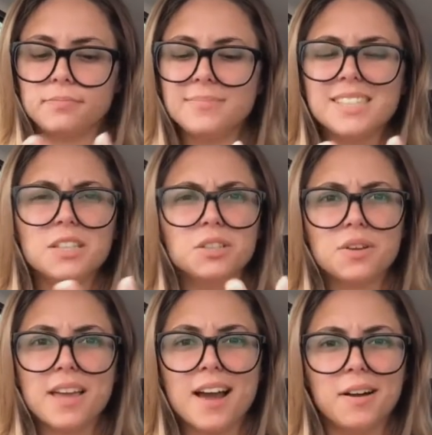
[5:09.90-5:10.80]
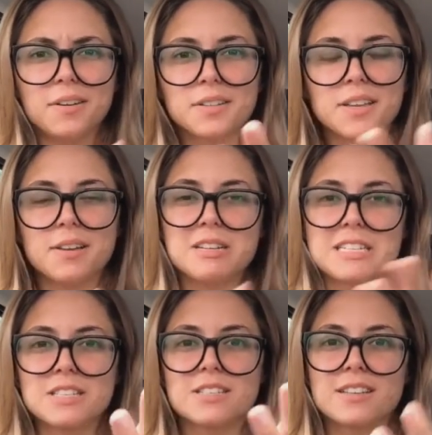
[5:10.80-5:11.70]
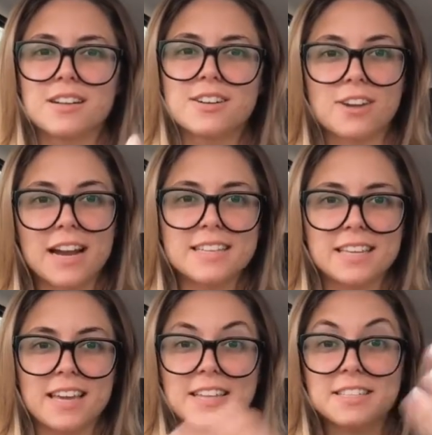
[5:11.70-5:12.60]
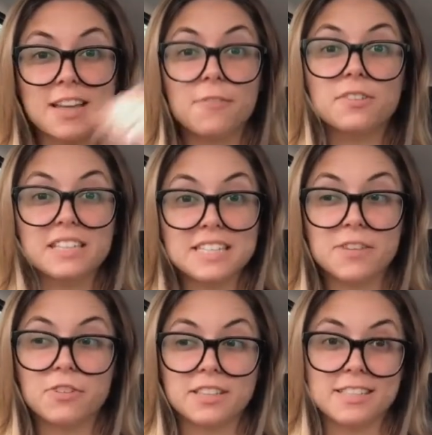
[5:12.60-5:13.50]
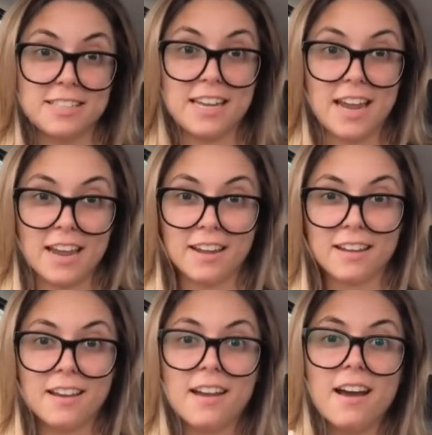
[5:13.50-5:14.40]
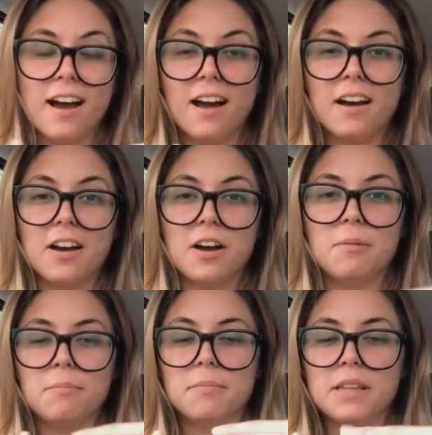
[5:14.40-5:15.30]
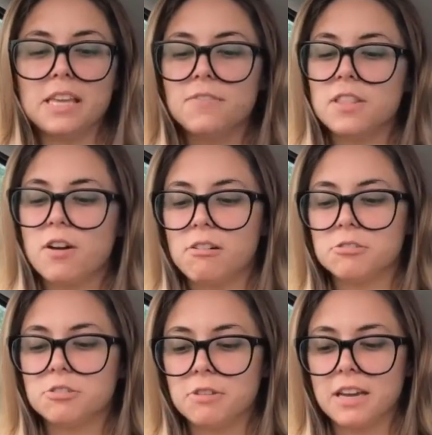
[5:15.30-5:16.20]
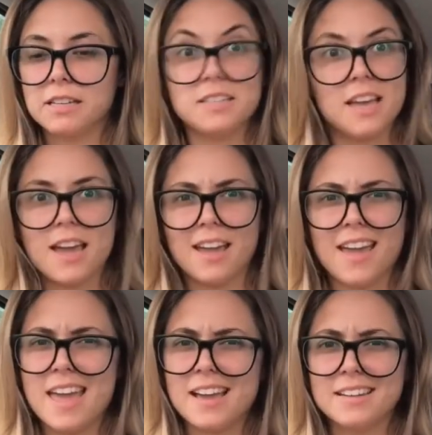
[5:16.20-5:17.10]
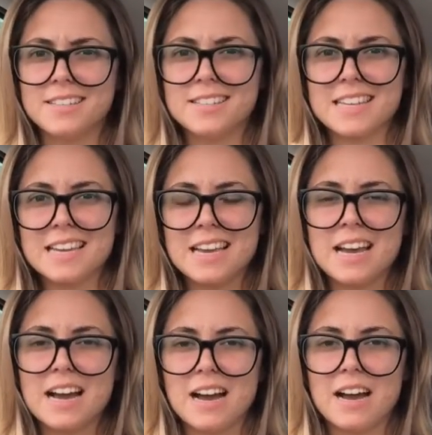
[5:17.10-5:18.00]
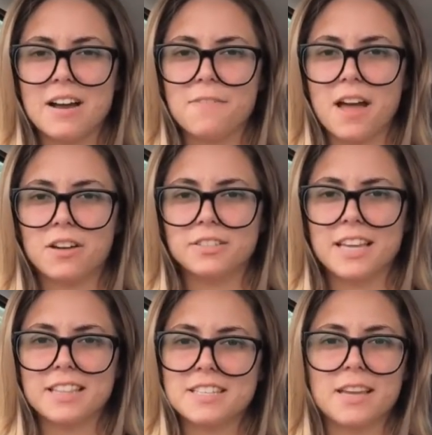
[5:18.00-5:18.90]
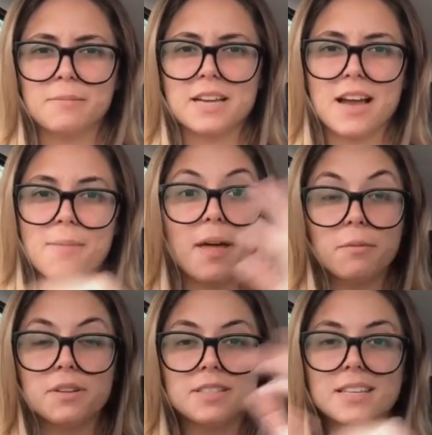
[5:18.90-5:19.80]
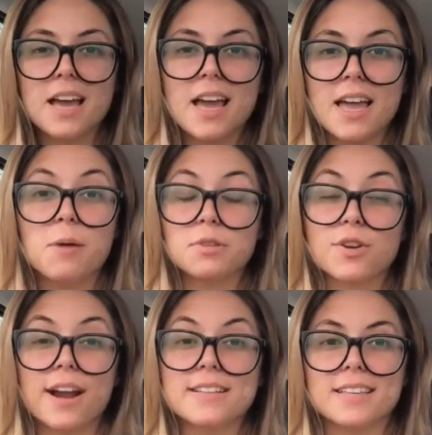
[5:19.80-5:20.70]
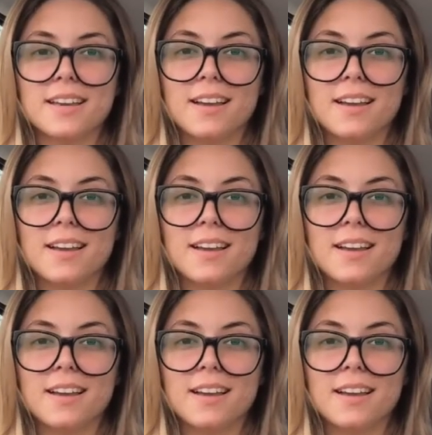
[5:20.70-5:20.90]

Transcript: So yeah, it was crazy. It's definitely different than TAing. Even though I was doing TAing and faculty at the same time, it was crazy.